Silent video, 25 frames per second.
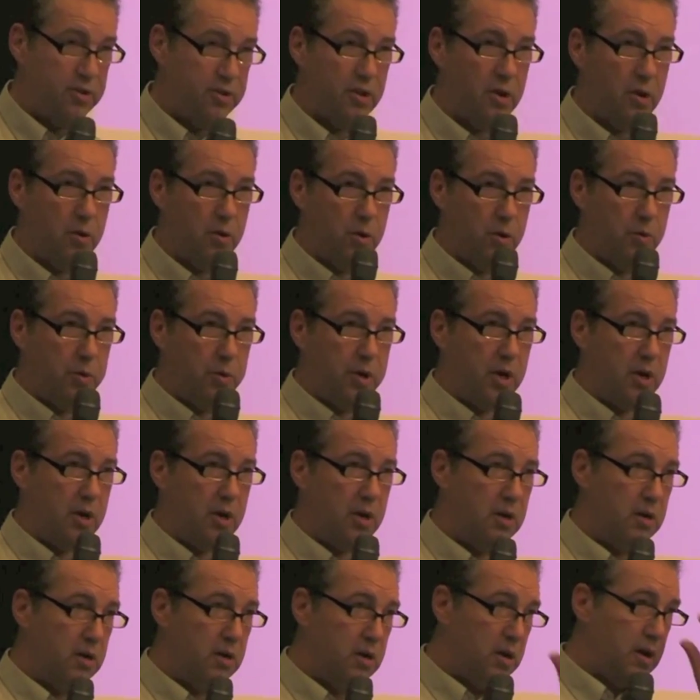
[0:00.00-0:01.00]
a workshop,
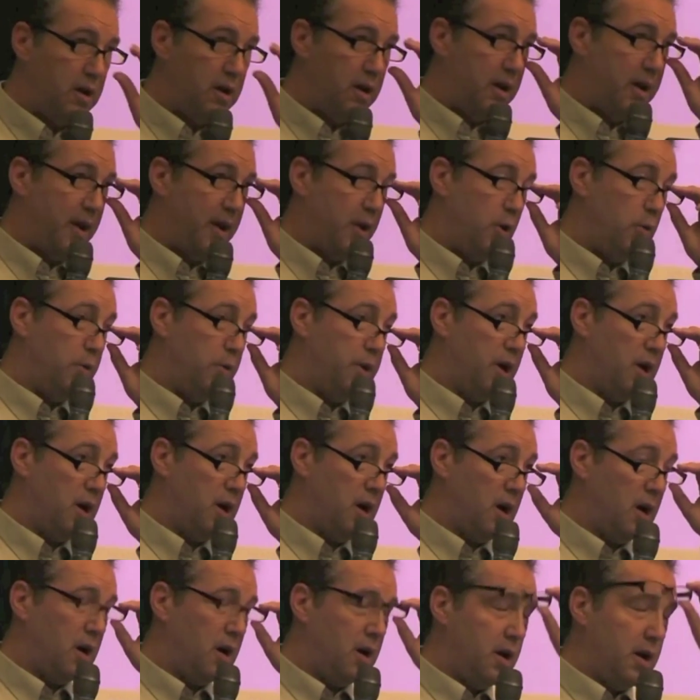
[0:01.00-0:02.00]
and you chaired
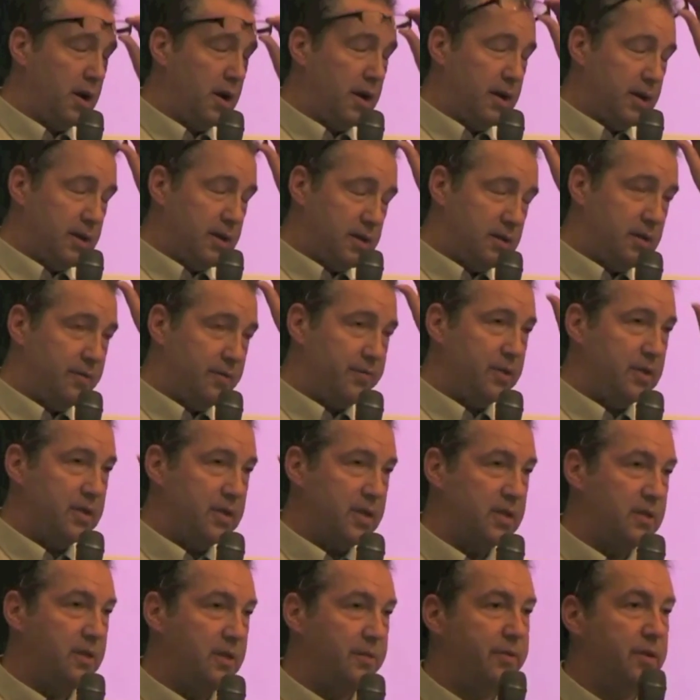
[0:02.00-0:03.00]
the opening panel
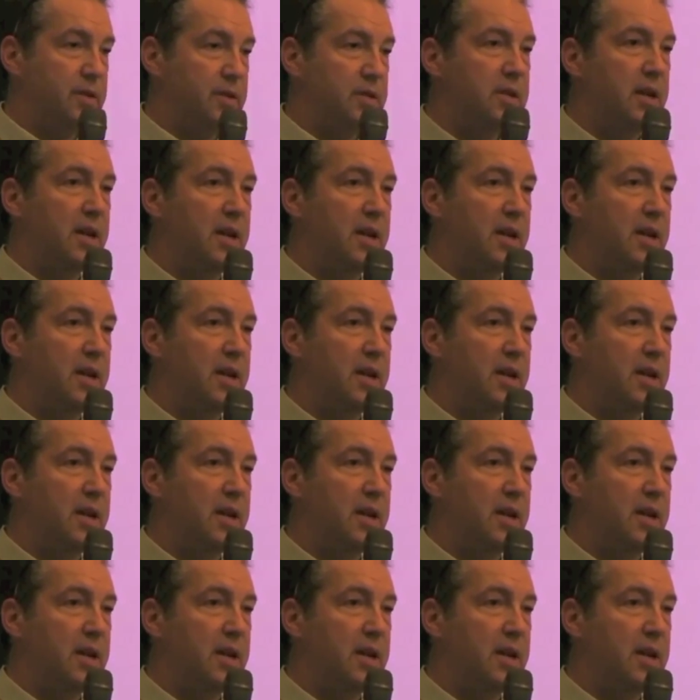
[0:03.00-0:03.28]
of